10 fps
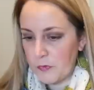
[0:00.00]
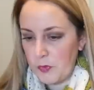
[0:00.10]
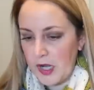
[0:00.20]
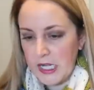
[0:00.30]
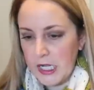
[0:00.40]

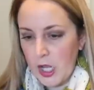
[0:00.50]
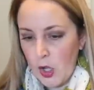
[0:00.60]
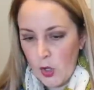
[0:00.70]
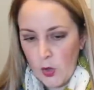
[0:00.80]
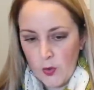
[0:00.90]
ready to
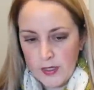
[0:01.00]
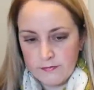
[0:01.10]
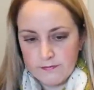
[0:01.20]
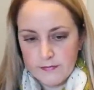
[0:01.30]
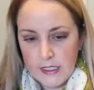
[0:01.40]
go
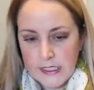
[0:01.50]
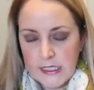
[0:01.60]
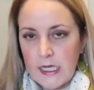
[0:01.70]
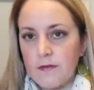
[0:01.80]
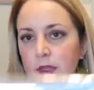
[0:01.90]
and
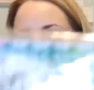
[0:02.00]
easy.